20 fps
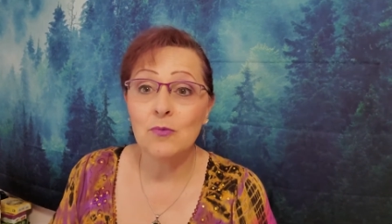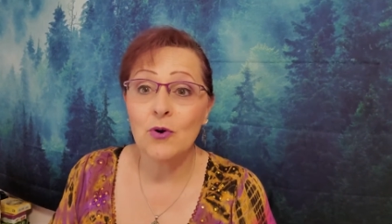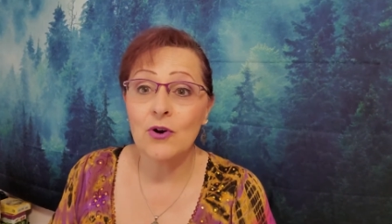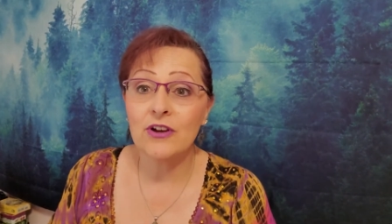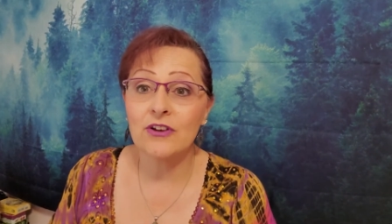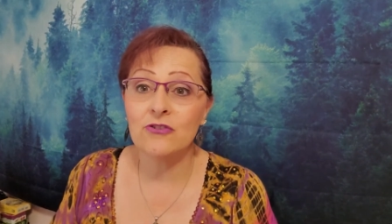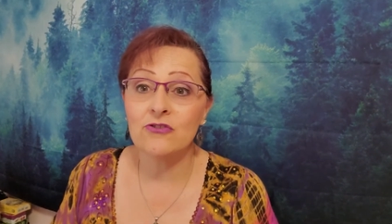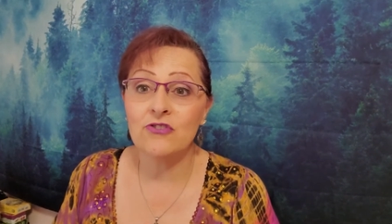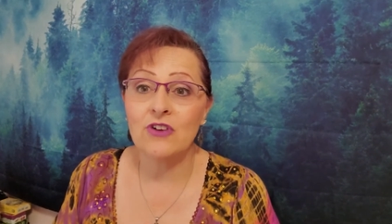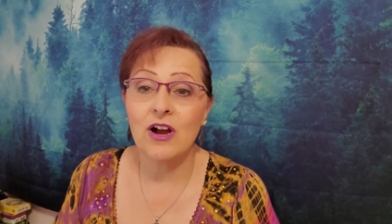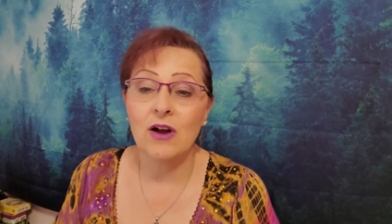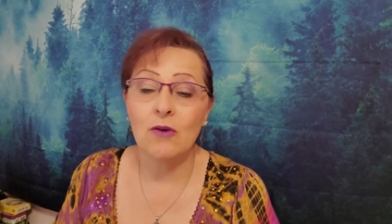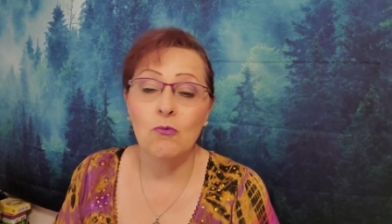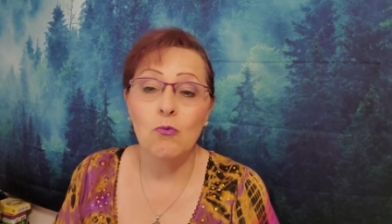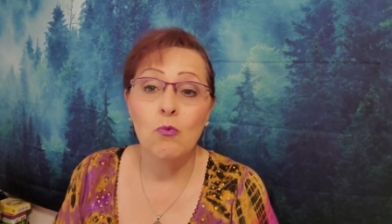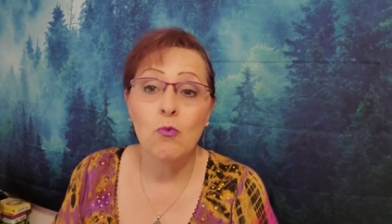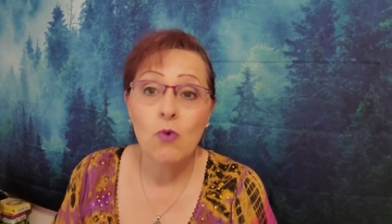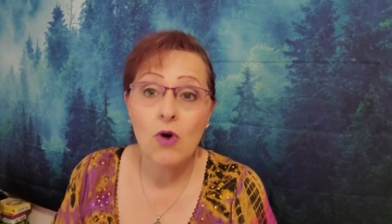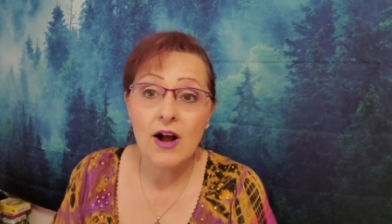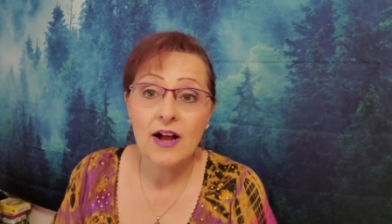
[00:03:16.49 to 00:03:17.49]
Morgan draw
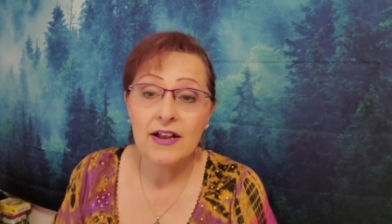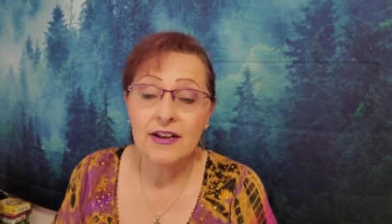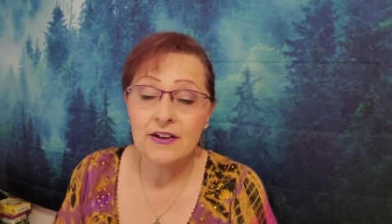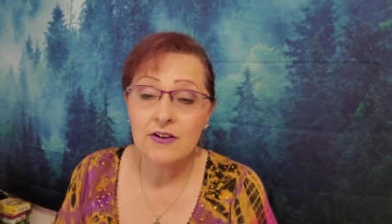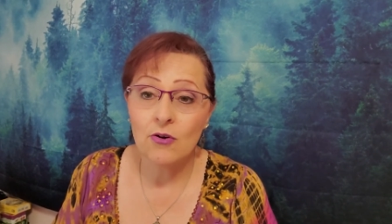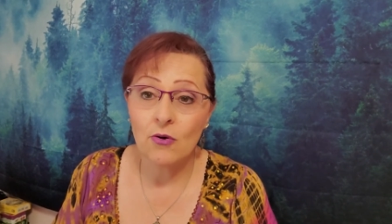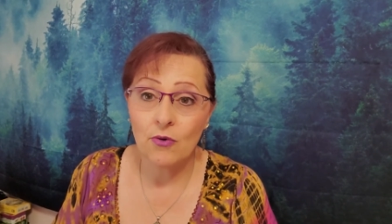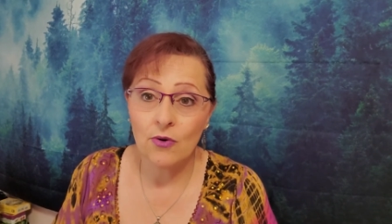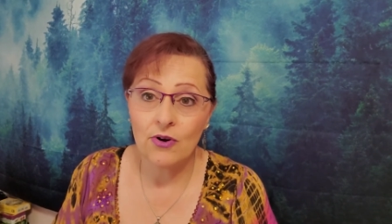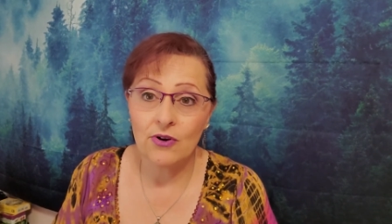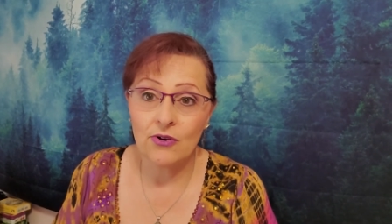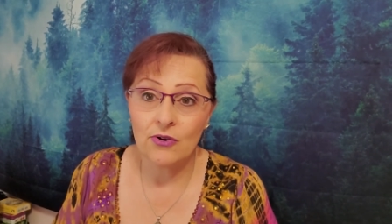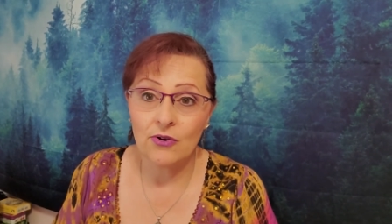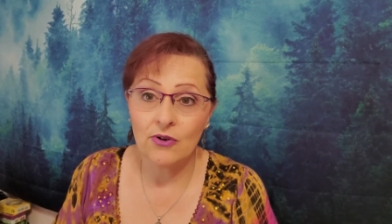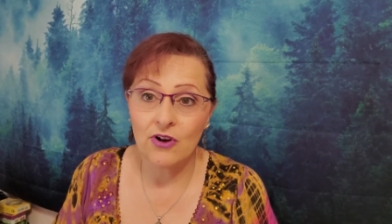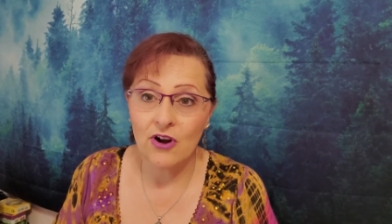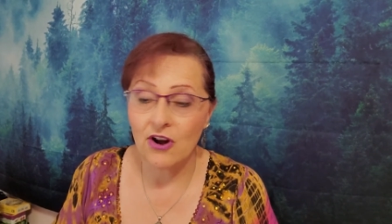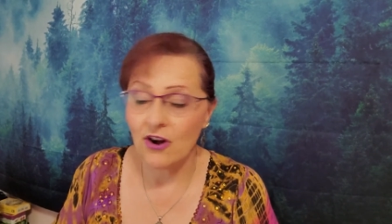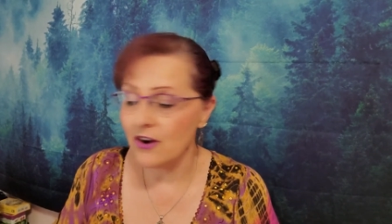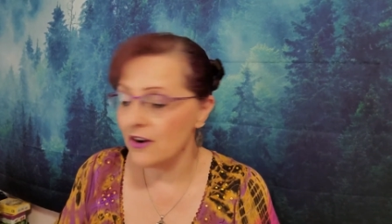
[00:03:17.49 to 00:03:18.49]
one oracle
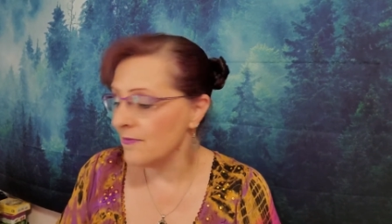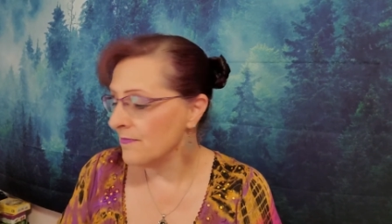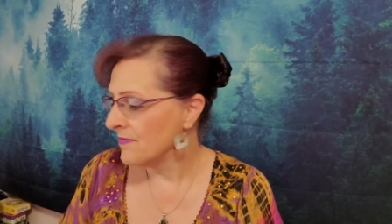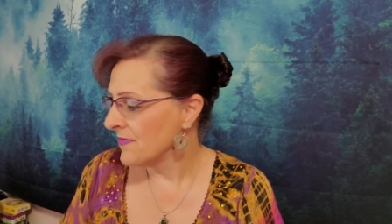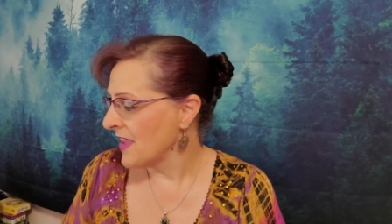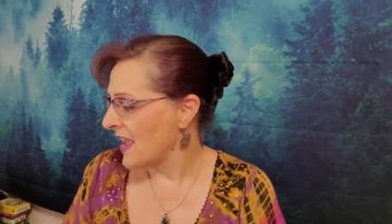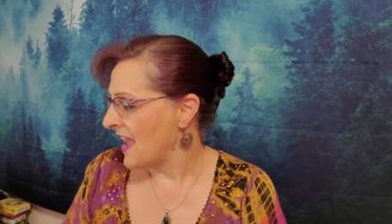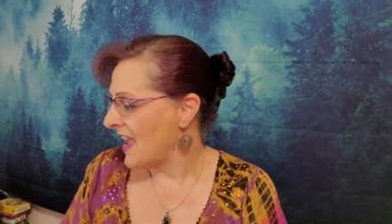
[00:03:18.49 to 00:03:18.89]
card,